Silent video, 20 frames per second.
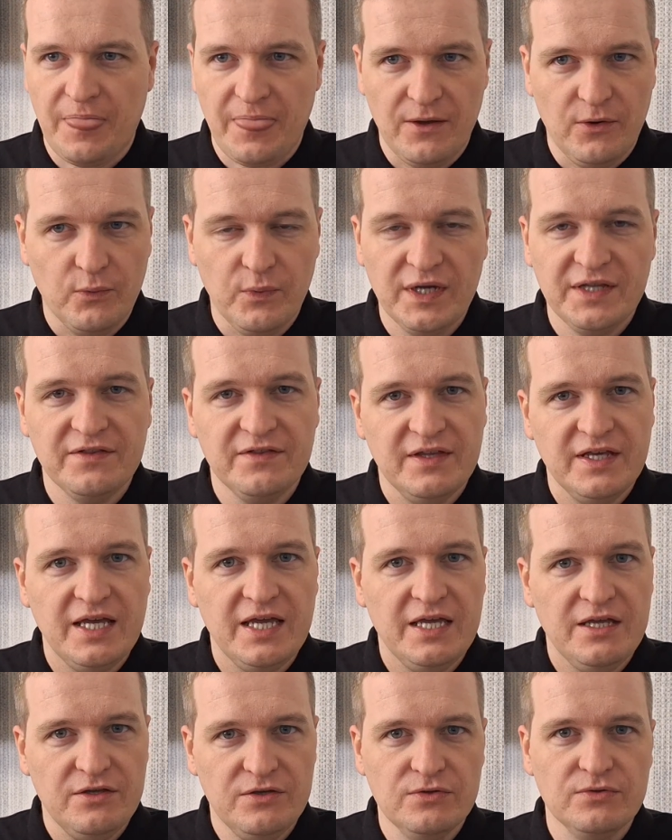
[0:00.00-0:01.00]
when they
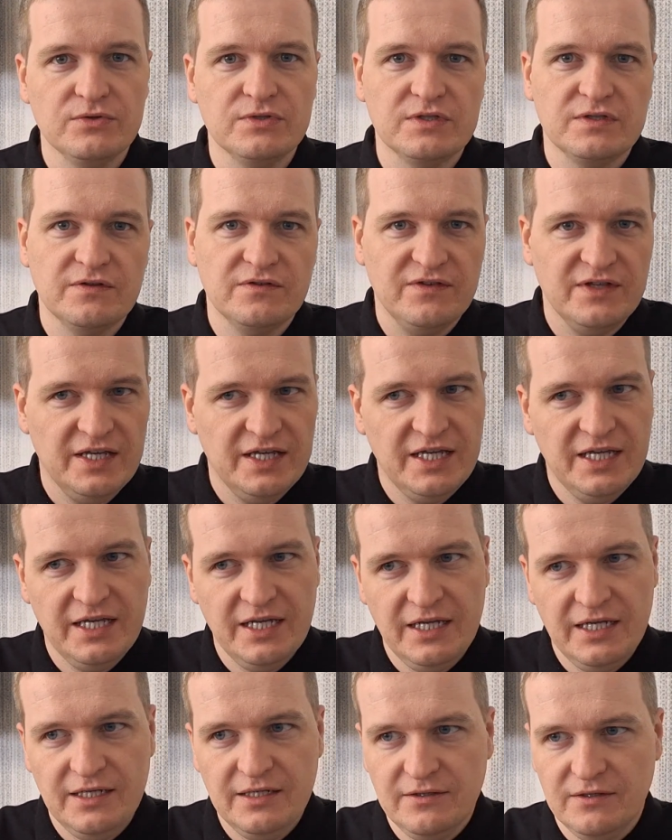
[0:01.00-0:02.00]
used
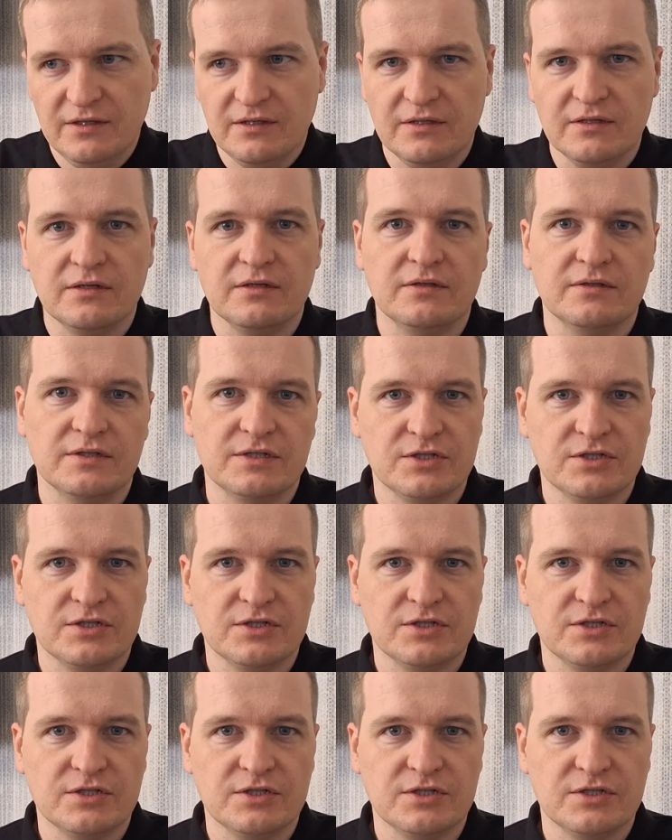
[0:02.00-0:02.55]
the uh,